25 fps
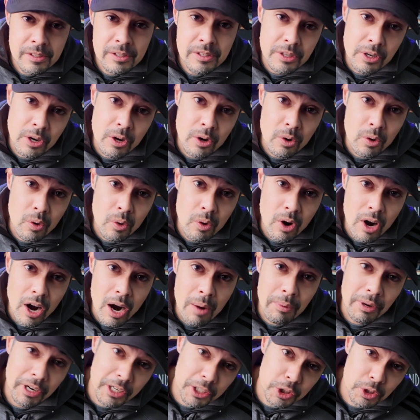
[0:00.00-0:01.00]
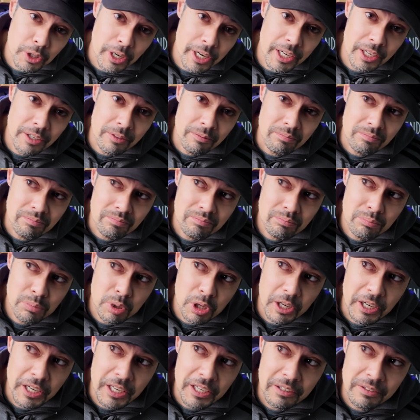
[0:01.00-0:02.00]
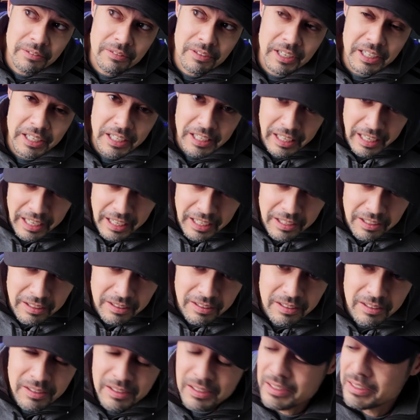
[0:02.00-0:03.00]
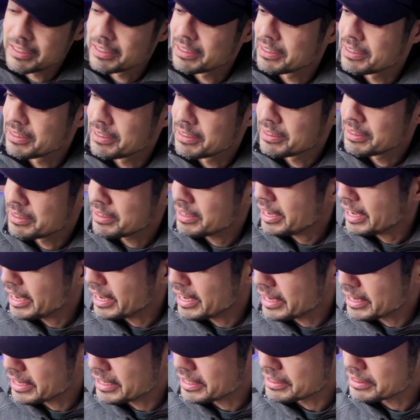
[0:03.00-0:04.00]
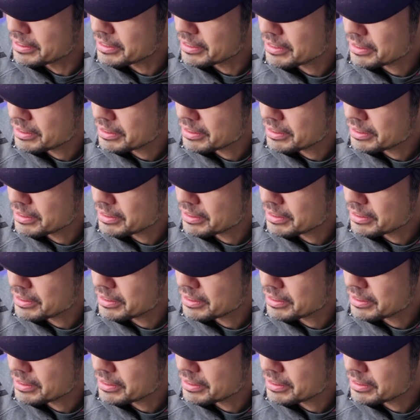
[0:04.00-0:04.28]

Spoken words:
So I'm gonna try and plug it again and